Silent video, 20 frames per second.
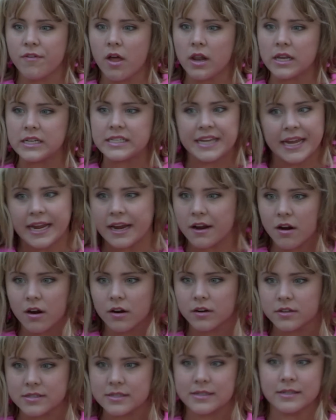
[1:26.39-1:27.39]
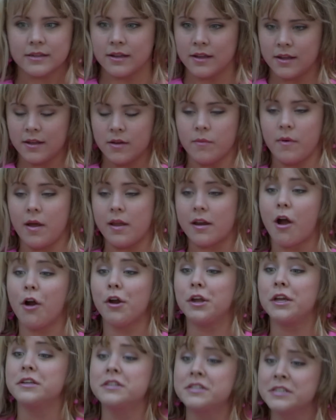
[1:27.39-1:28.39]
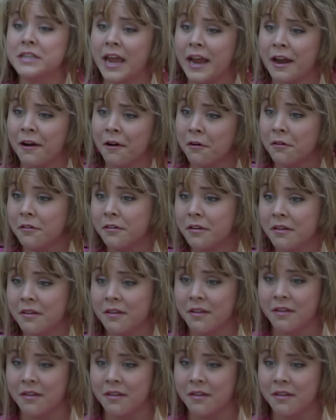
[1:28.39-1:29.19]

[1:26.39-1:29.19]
volunteers. What, are you scared?